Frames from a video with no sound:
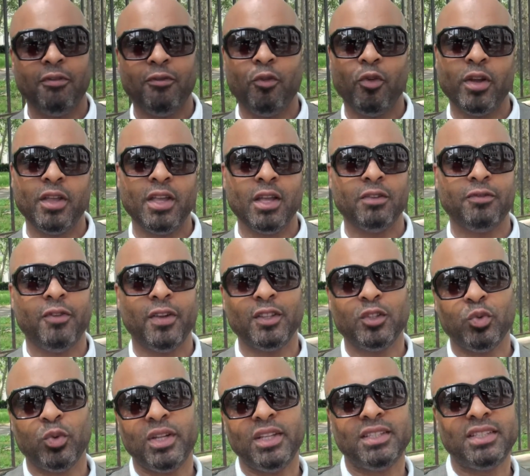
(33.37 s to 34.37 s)
4 years. In
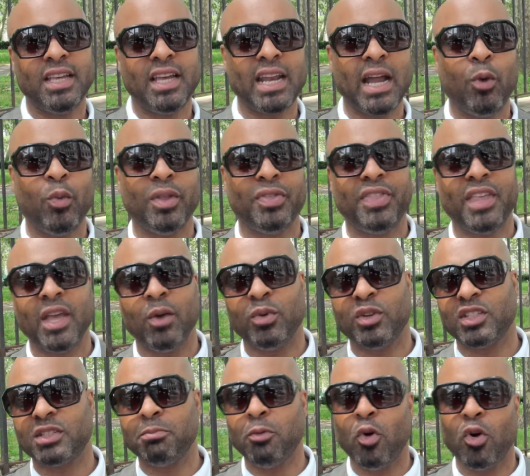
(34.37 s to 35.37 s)
2010, I went there
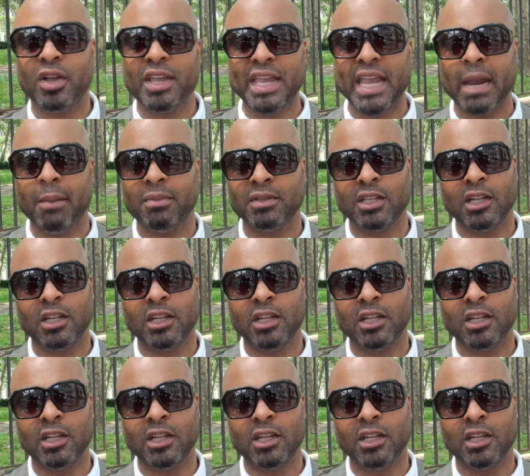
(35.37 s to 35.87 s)
with a small camera,